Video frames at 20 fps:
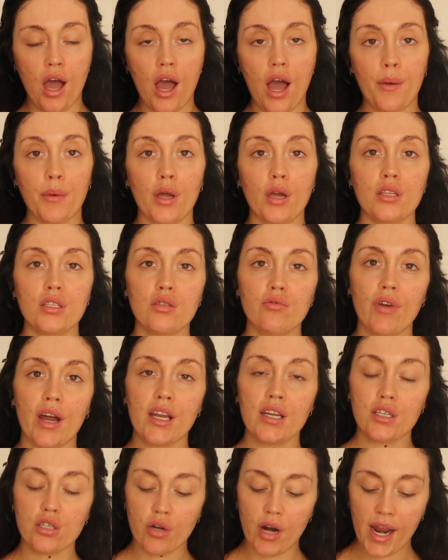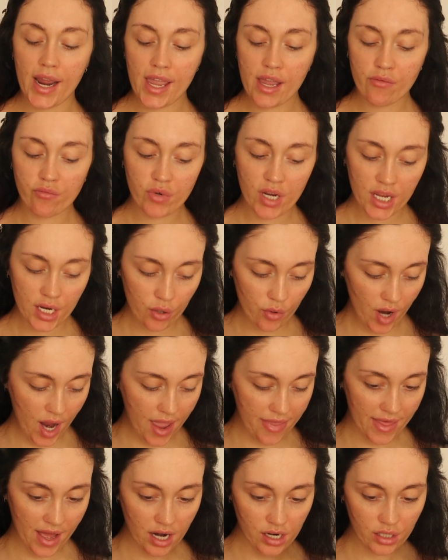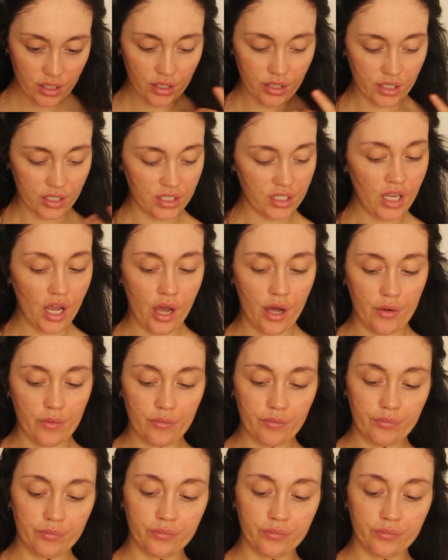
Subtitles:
I'm going to try and recreate that look. So